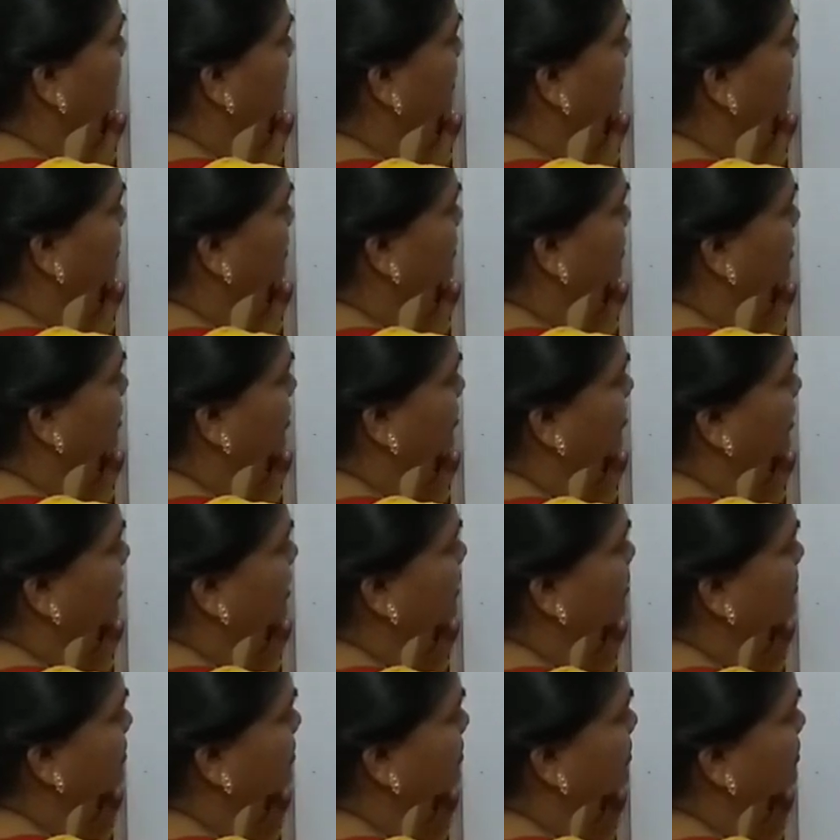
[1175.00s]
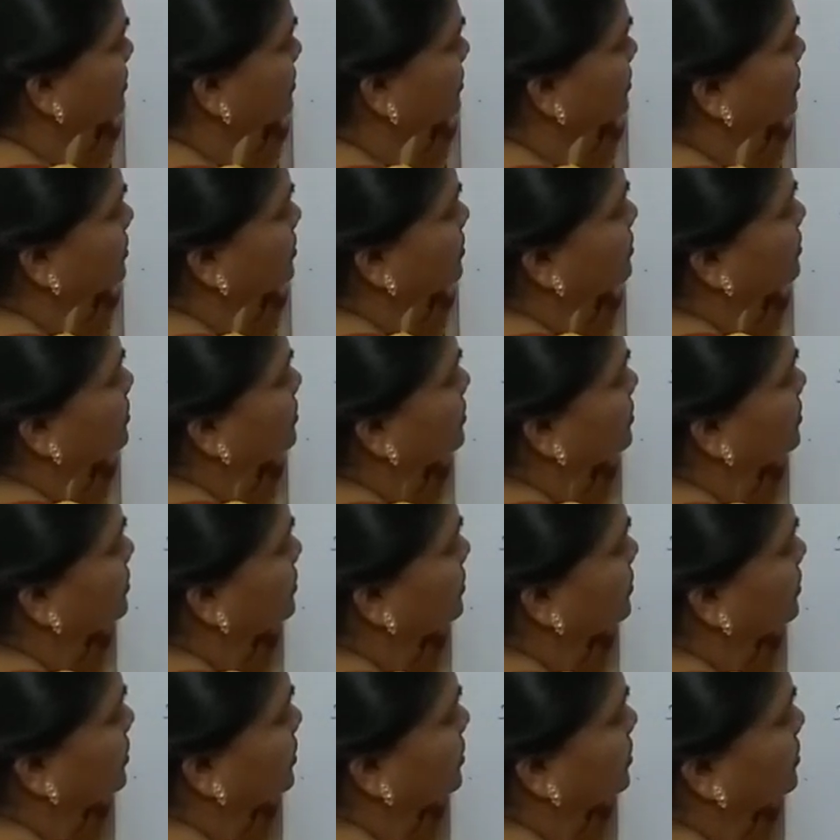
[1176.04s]
it is Japan's,
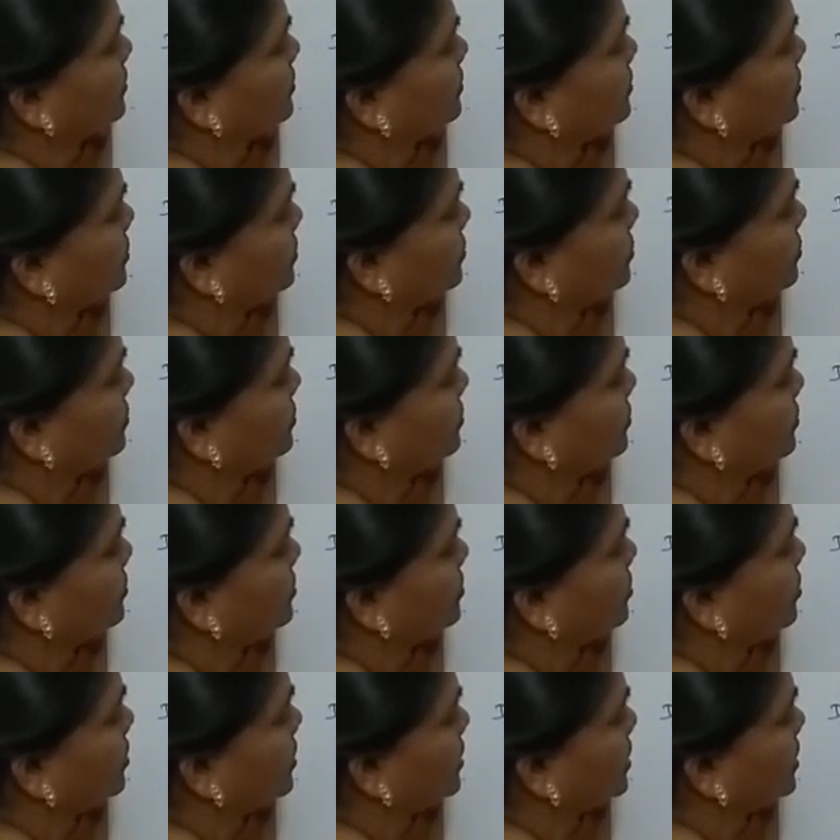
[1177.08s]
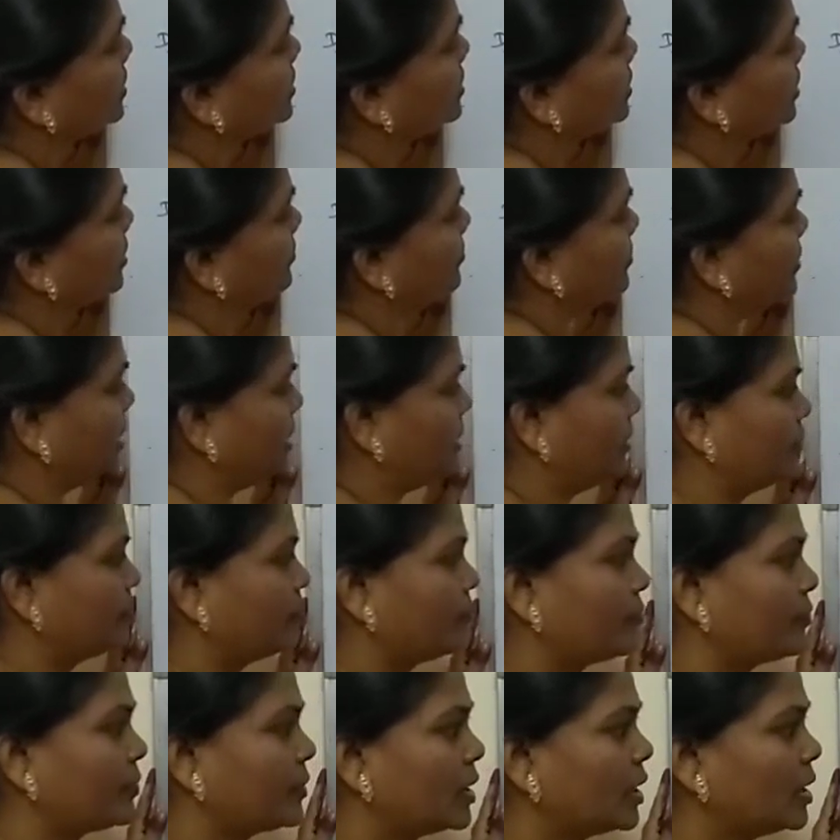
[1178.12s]
gives you .jp.
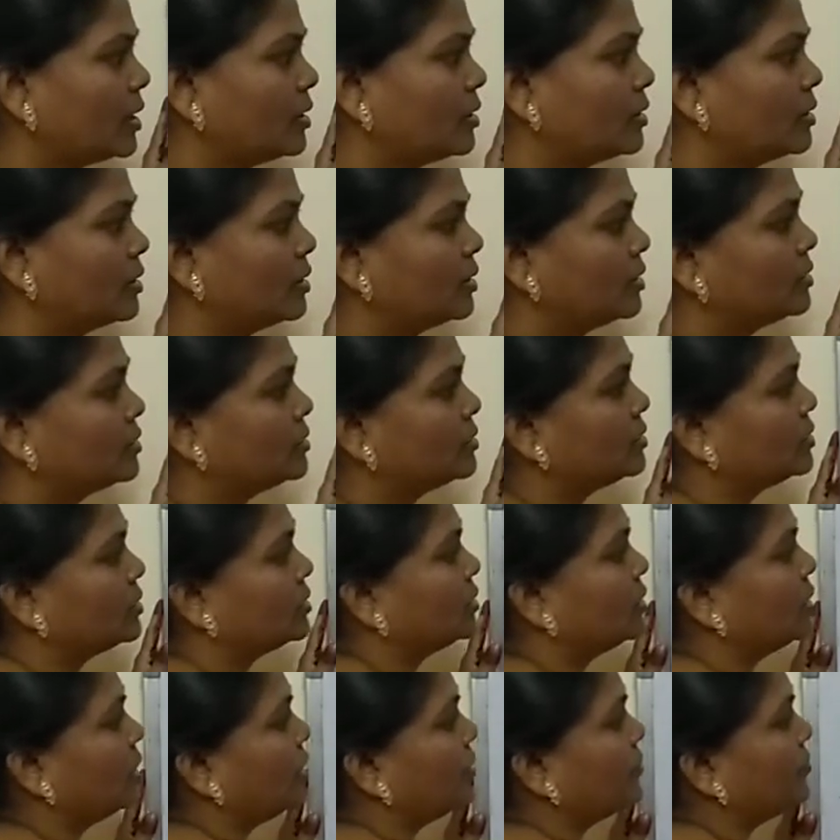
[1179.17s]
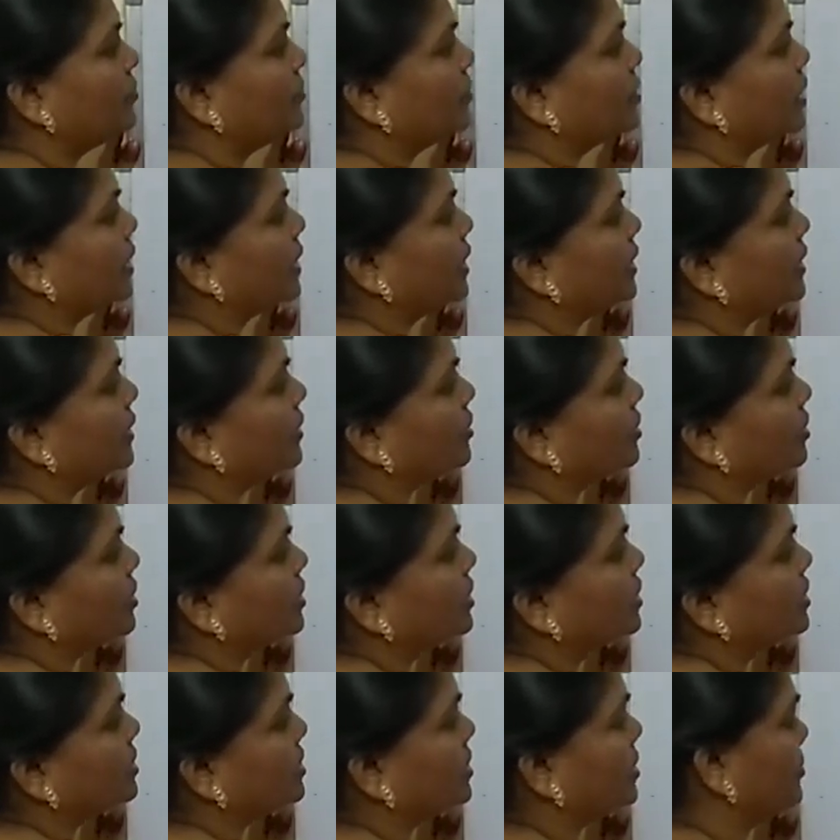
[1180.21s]
Okay, the name and
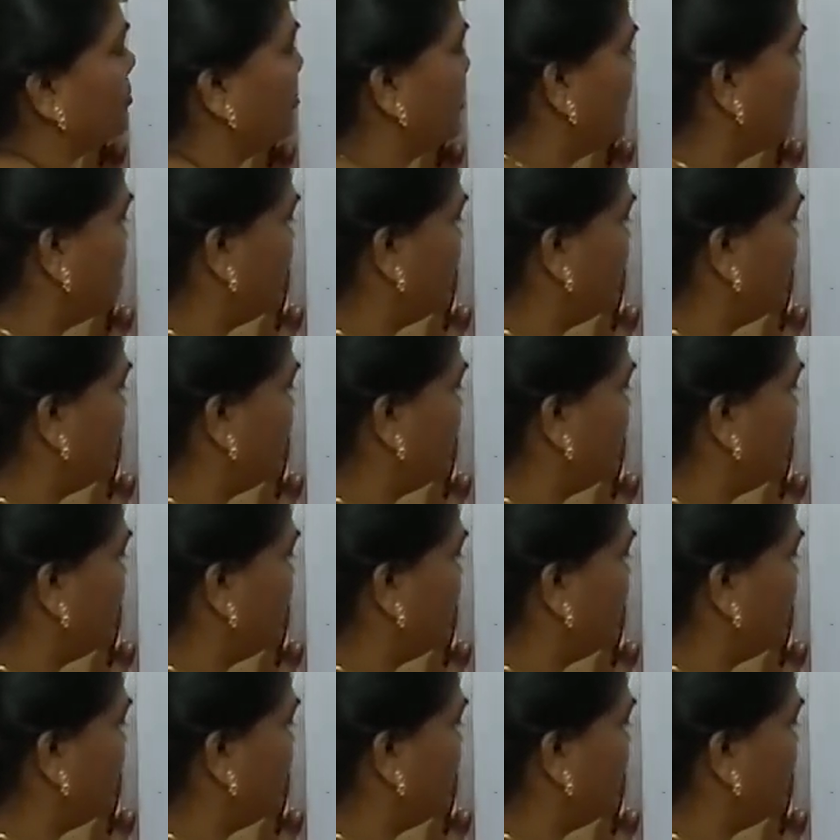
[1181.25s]
.jp